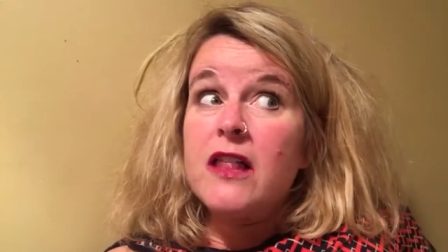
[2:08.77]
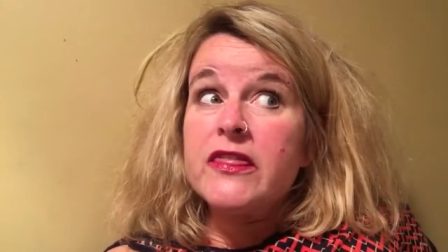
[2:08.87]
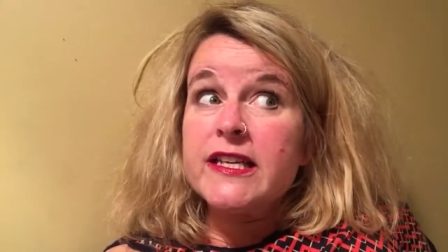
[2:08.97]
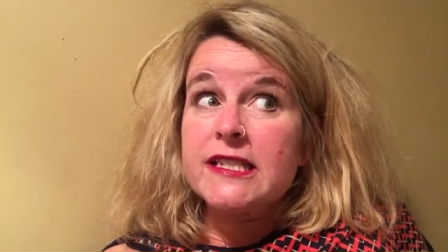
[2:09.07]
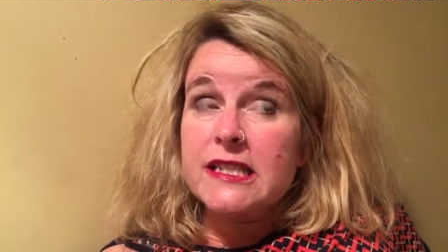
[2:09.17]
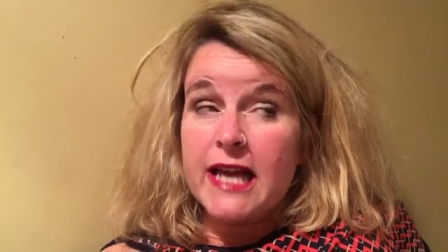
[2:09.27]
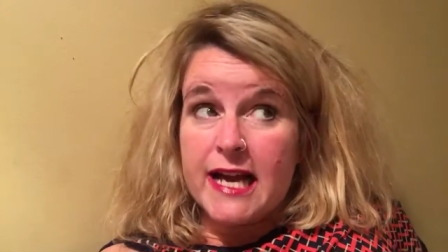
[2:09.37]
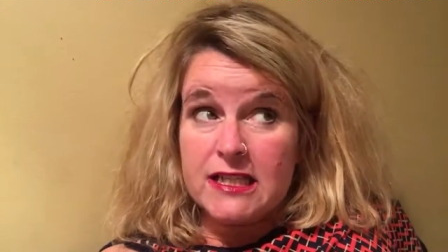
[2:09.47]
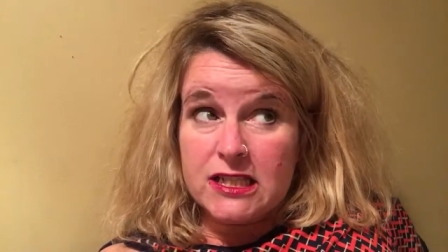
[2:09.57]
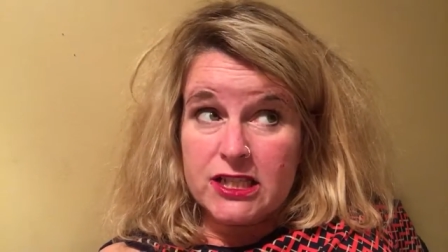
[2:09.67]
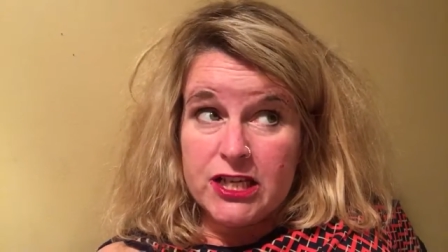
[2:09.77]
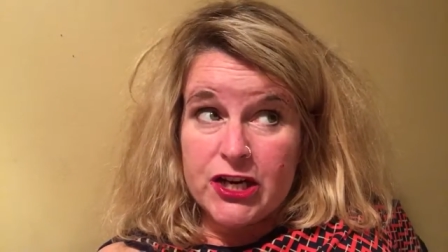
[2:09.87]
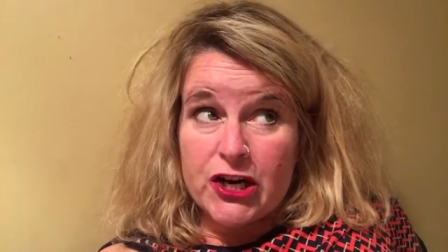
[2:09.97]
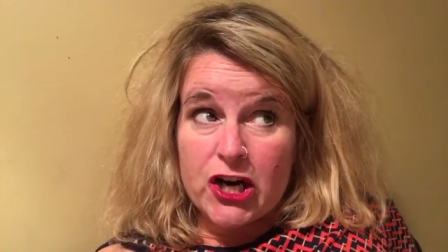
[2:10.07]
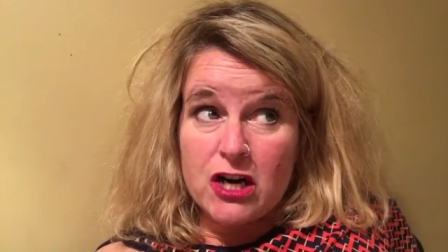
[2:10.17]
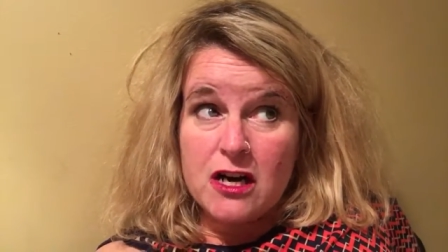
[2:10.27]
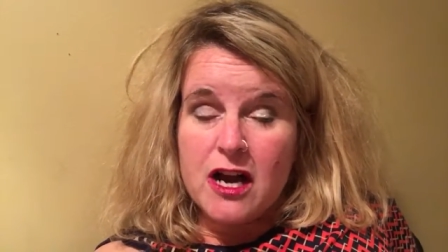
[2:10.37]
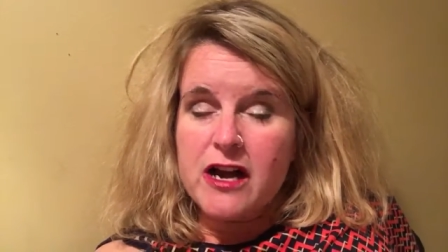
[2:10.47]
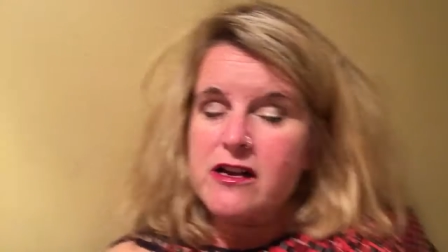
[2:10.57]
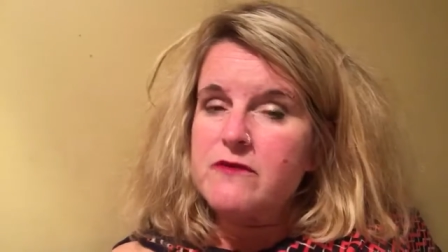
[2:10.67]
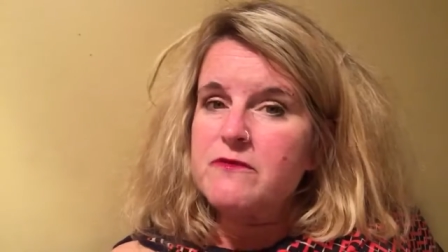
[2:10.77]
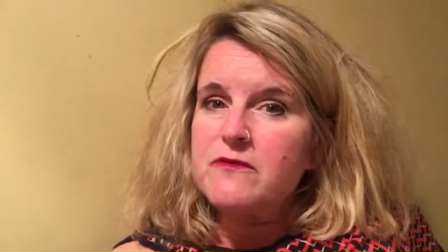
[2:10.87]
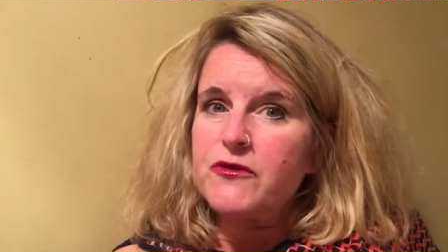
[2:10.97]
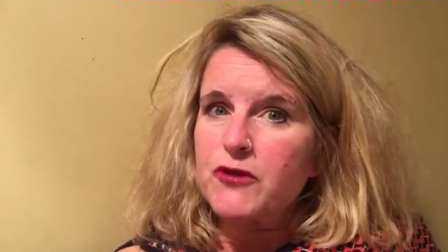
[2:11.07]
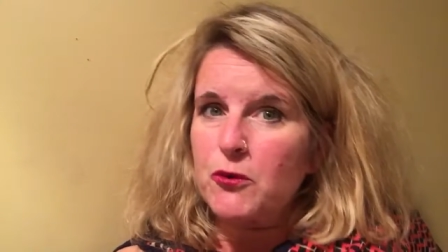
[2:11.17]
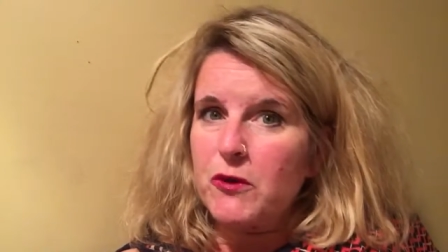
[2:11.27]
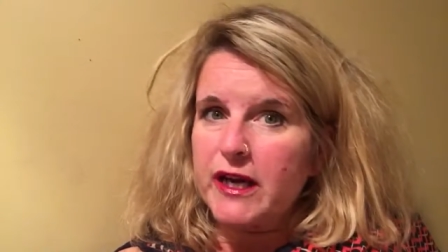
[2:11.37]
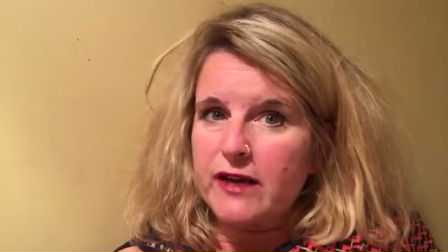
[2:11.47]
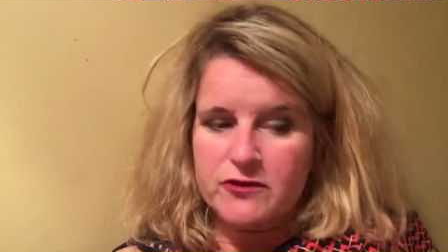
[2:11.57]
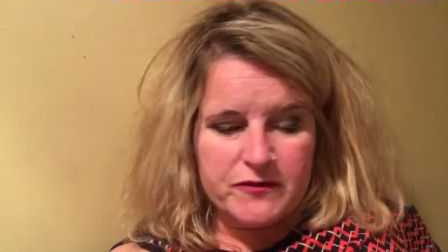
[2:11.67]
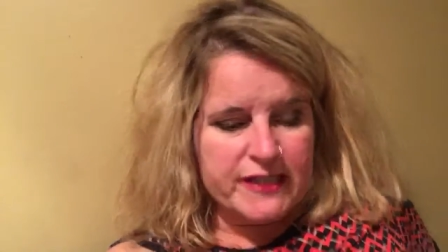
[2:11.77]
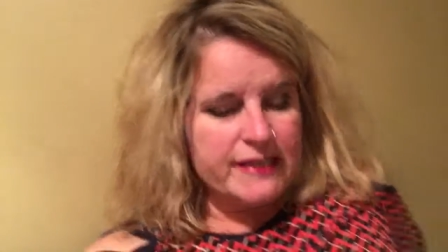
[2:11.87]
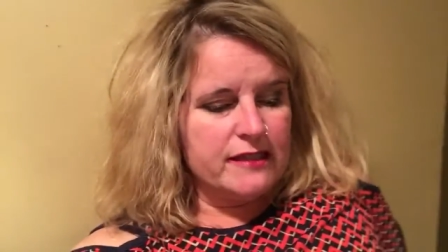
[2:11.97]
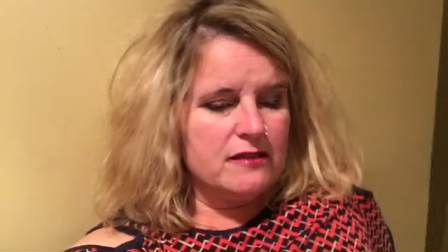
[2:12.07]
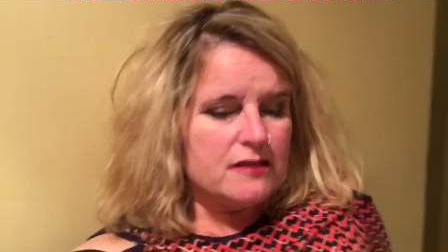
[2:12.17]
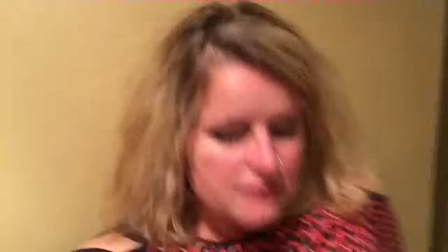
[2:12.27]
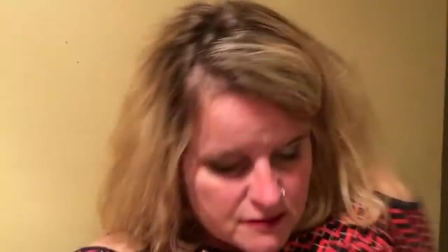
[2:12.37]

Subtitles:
this last year, for whatever reason,